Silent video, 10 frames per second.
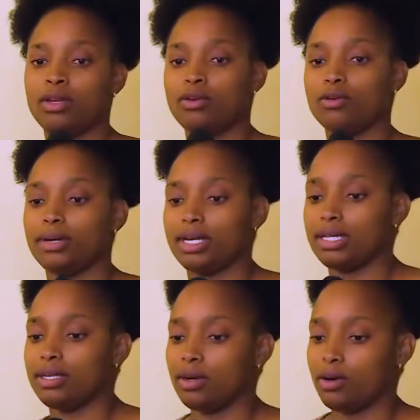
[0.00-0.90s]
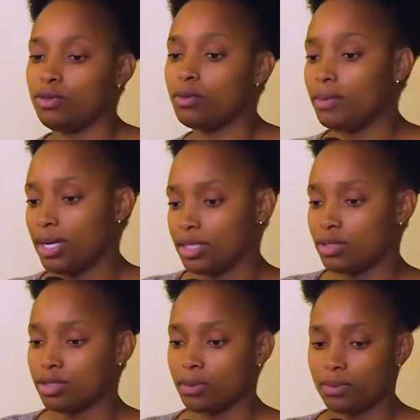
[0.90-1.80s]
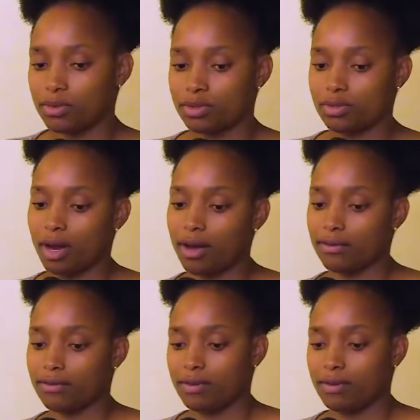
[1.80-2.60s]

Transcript: normally on your plate you're supposed to have